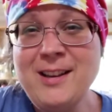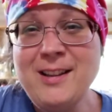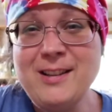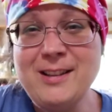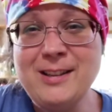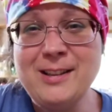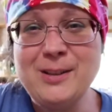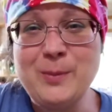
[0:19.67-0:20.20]

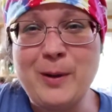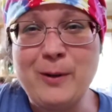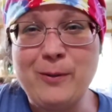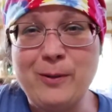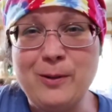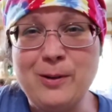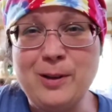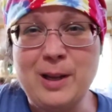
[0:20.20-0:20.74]
This is my
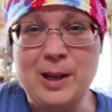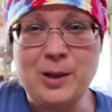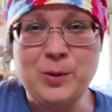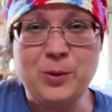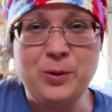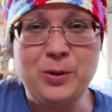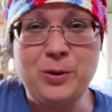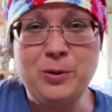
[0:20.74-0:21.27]
first
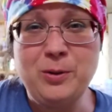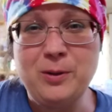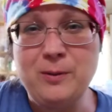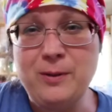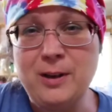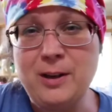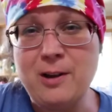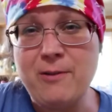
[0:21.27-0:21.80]
actual YouTube
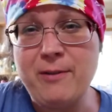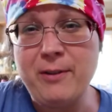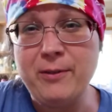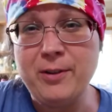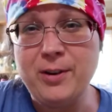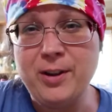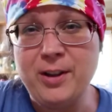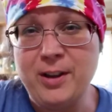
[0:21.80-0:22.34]
video I've ever
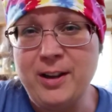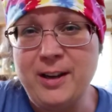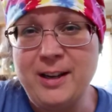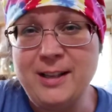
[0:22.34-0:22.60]
done,